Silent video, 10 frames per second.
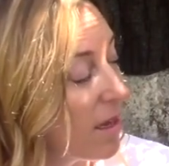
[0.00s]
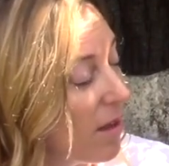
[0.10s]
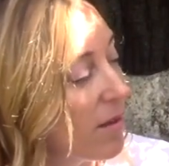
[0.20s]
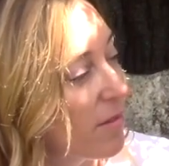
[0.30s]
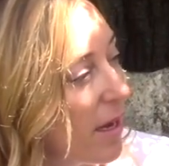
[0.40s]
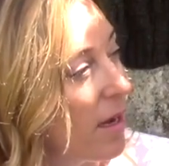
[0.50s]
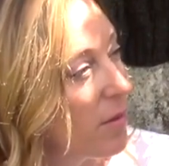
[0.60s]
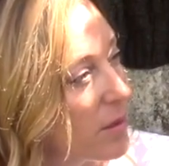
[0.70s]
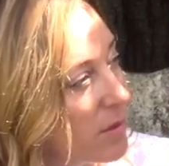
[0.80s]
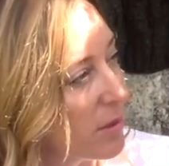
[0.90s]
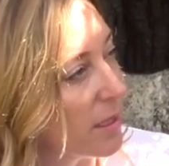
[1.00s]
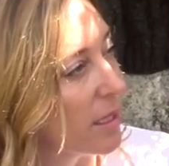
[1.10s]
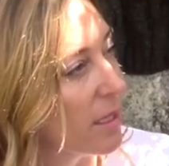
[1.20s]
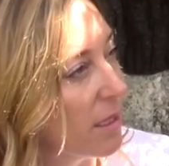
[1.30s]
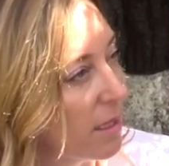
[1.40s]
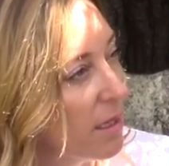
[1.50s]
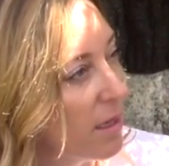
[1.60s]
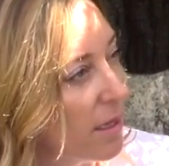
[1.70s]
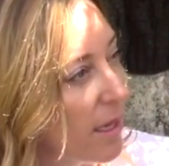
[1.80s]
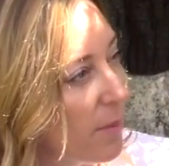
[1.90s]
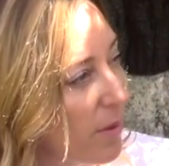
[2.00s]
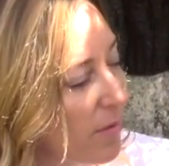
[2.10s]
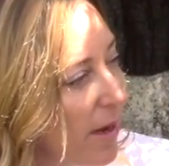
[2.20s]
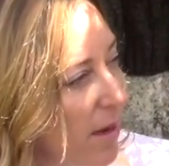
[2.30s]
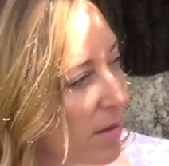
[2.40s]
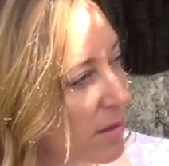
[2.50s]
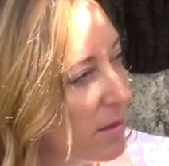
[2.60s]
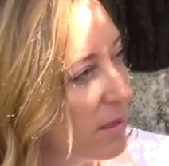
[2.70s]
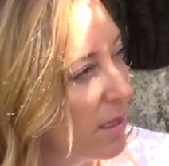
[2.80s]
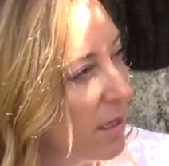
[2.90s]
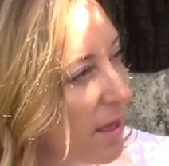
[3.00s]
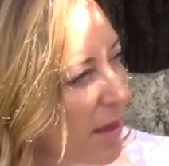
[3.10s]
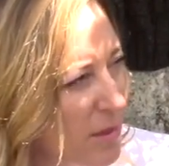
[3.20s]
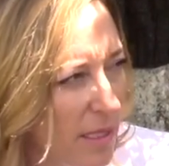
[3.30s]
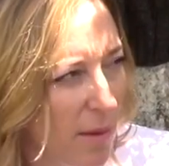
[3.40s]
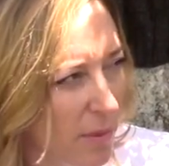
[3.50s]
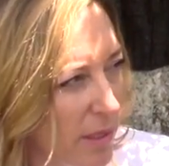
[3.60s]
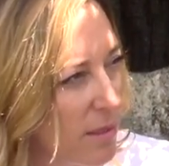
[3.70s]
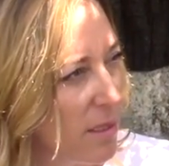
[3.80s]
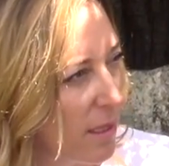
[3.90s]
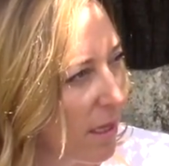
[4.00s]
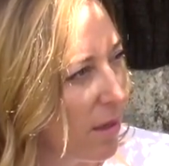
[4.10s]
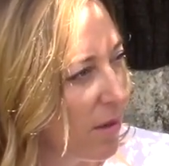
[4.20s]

all of that was really profound. That was a couple years ago.